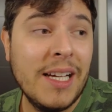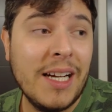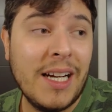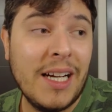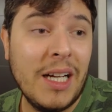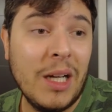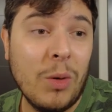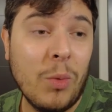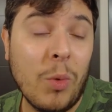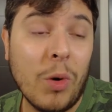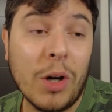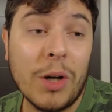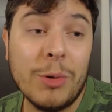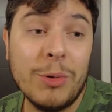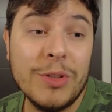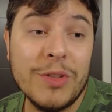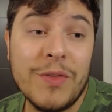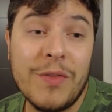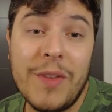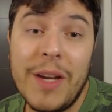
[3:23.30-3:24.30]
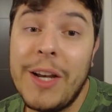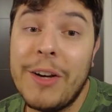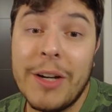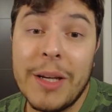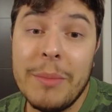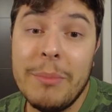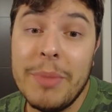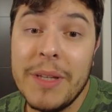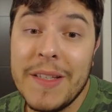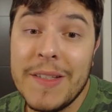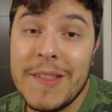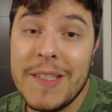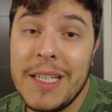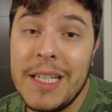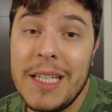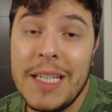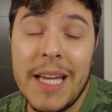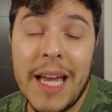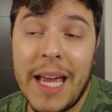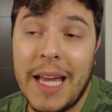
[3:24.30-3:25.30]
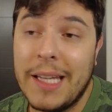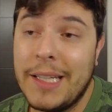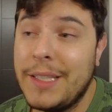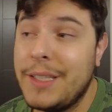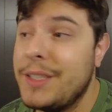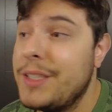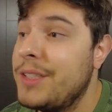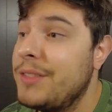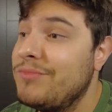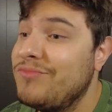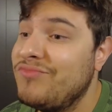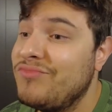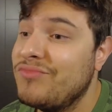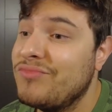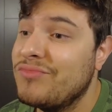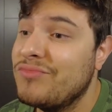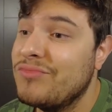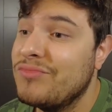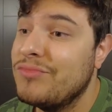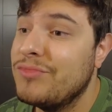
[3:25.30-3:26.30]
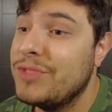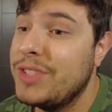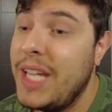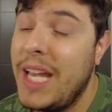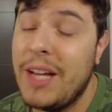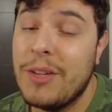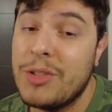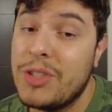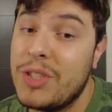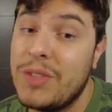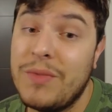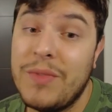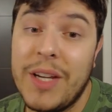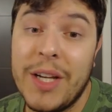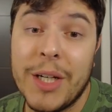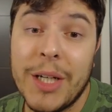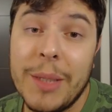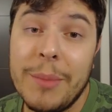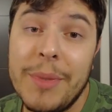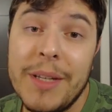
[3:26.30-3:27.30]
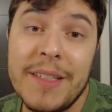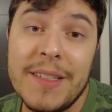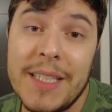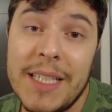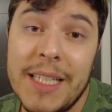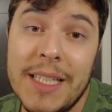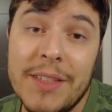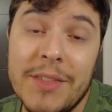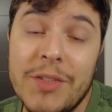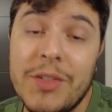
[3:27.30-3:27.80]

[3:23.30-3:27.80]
Uh, work was very busy and yeah, it was just very busy.